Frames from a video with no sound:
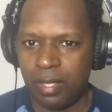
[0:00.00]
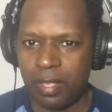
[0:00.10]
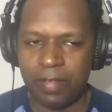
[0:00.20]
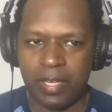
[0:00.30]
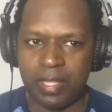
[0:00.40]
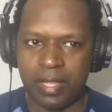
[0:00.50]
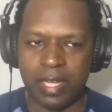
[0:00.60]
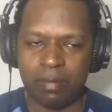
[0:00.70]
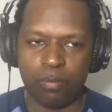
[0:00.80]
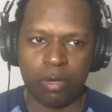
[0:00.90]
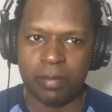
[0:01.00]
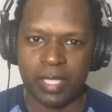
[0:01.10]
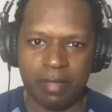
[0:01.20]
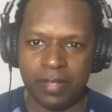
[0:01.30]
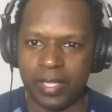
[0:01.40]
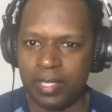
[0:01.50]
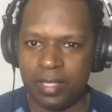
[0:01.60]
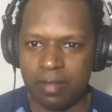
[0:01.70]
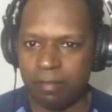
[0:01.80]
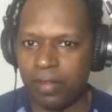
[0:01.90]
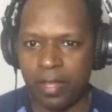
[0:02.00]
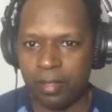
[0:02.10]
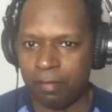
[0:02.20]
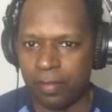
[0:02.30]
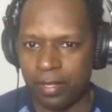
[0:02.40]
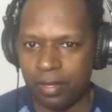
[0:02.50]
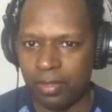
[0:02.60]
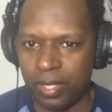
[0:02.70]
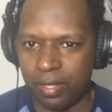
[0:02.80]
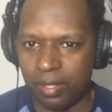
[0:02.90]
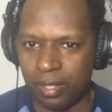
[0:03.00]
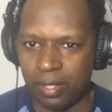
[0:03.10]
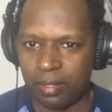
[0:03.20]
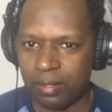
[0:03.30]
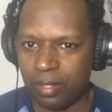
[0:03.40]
If anything, I'd more believe like he's a father figure than like